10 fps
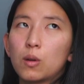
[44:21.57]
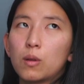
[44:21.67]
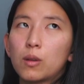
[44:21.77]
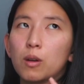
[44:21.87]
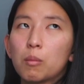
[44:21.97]

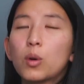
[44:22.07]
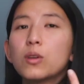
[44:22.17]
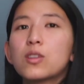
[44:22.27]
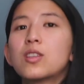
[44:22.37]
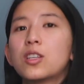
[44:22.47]
there are more
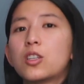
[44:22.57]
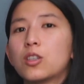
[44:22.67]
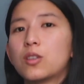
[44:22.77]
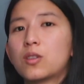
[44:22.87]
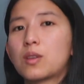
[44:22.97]

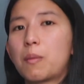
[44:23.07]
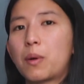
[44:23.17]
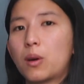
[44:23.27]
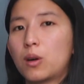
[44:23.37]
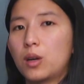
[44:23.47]
stitches
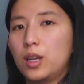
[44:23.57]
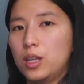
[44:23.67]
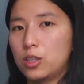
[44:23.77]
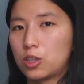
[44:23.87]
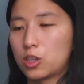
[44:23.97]
per
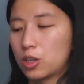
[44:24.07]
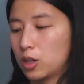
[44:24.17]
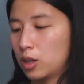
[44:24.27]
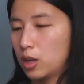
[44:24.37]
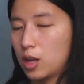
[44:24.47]
inch
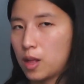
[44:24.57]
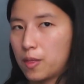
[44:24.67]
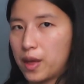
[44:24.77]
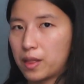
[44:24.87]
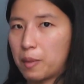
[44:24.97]

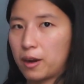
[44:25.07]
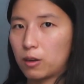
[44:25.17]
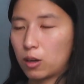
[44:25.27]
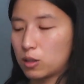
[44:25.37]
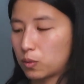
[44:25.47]
than the
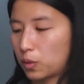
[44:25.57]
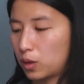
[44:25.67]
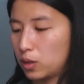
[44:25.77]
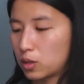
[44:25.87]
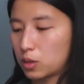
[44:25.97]
pattern calls for.
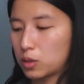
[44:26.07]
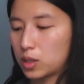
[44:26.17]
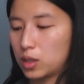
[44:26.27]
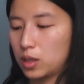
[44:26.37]
And so it's